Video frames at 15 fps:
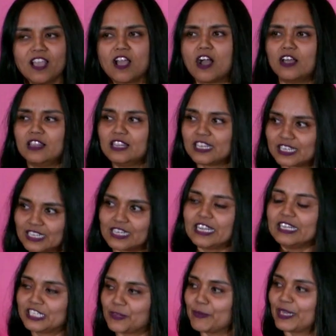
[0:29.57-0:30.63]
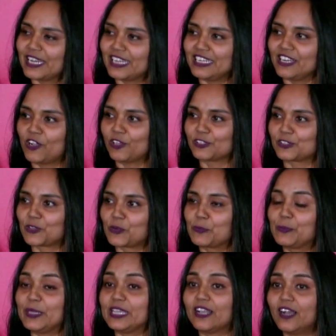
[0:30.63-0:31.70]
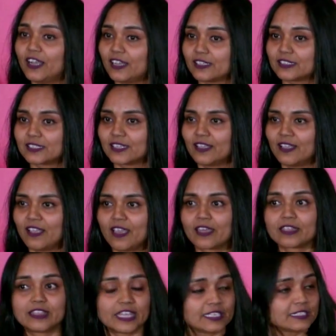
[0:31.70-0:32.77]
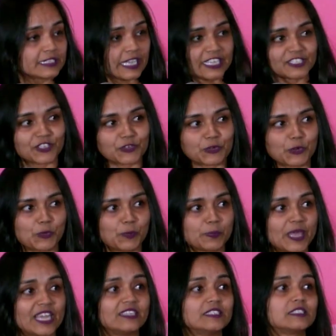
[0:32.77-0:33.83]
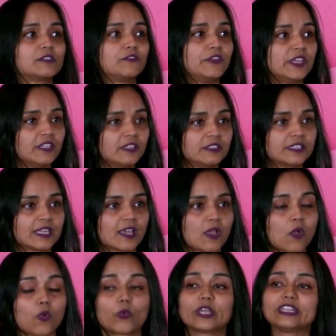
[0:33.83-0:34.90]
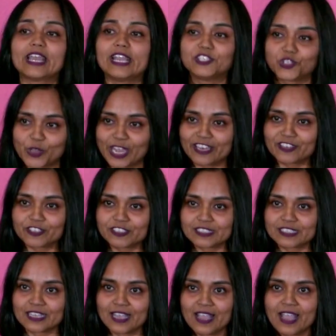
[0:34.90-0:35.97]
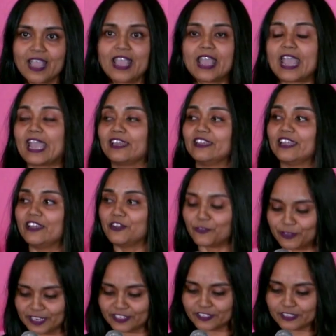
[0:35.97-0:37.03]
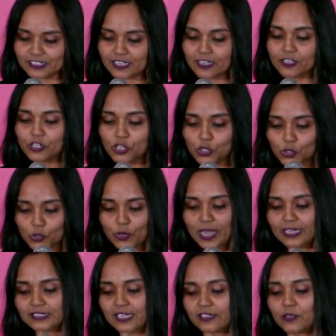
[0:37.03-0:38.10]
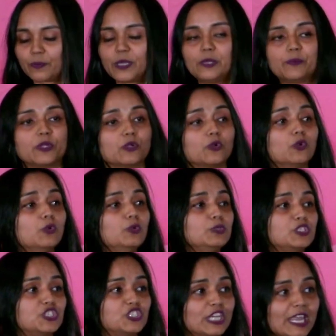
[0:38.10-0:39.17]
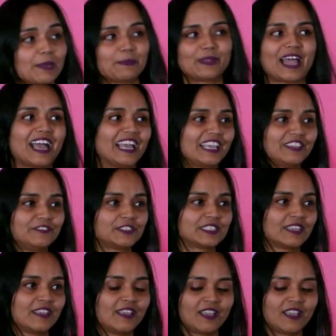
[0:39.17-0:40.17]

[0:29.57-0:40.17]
a little intimidating also because this is a room that is filled with educators and innovators. You guys are the people who shape lives,